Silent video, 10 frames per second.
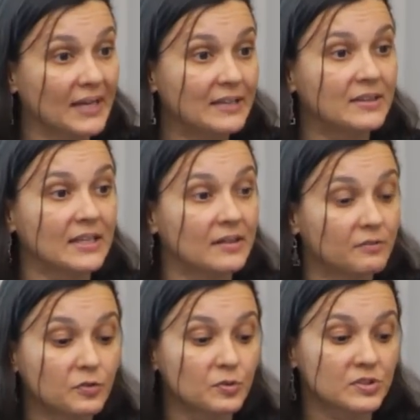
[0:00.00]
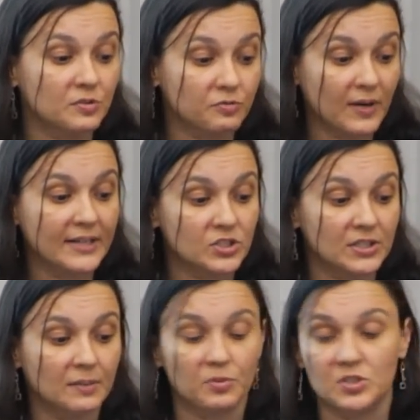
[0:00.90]
in the influence of
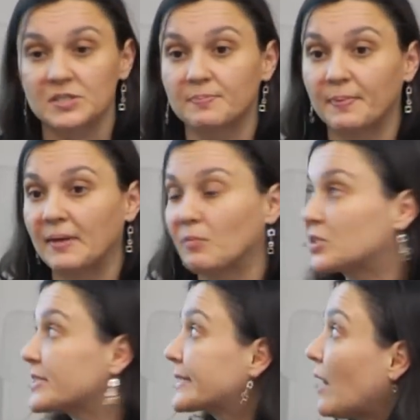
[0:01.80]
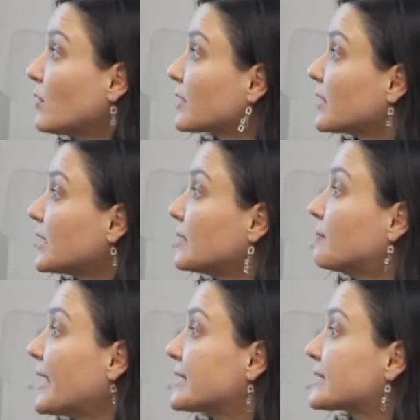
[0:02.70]
friendship, which is calculated
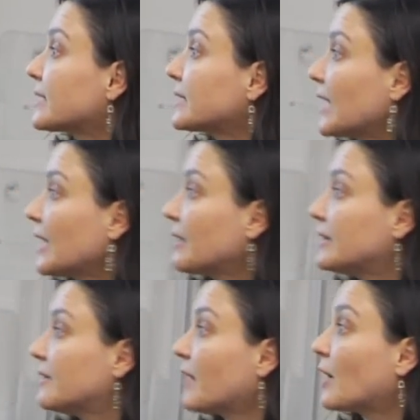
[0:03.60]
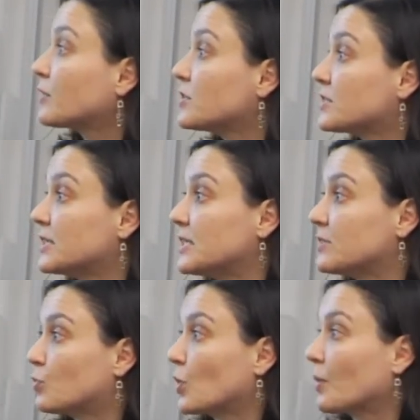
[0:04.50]
based on the values of
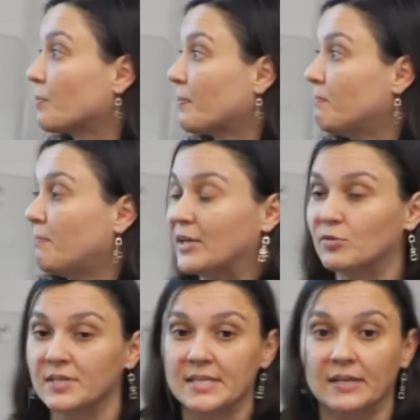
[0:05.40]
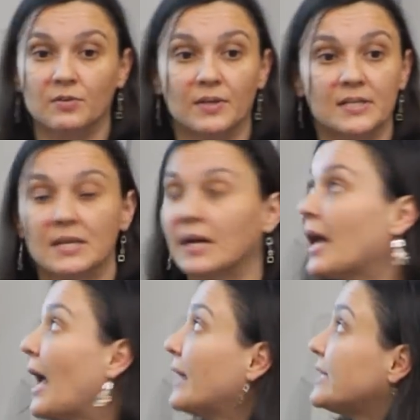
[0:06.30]
these four matrix entries,
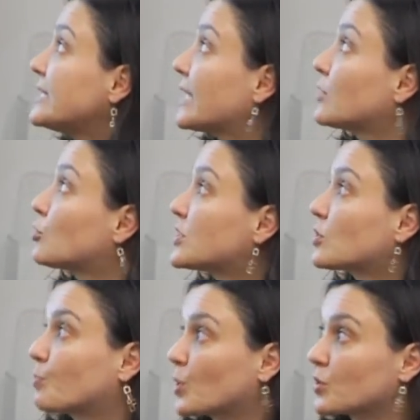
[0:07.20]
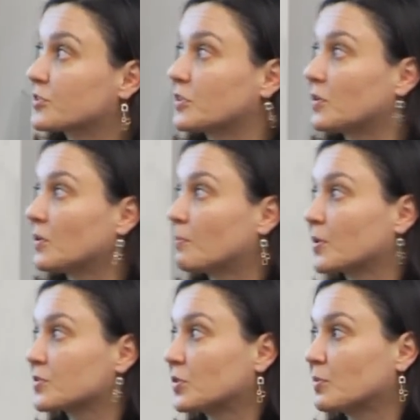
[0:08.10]
and these entries are personal
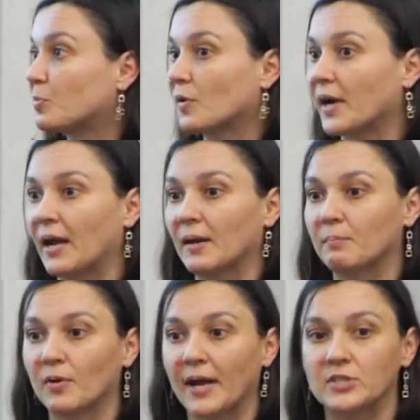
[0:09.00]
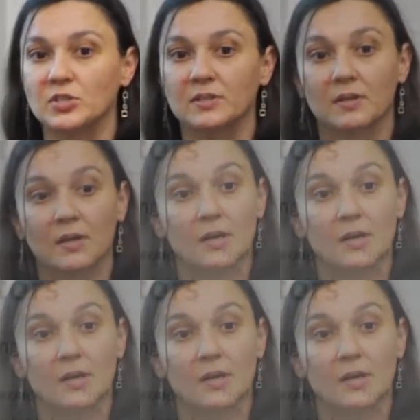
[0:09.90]
per agent.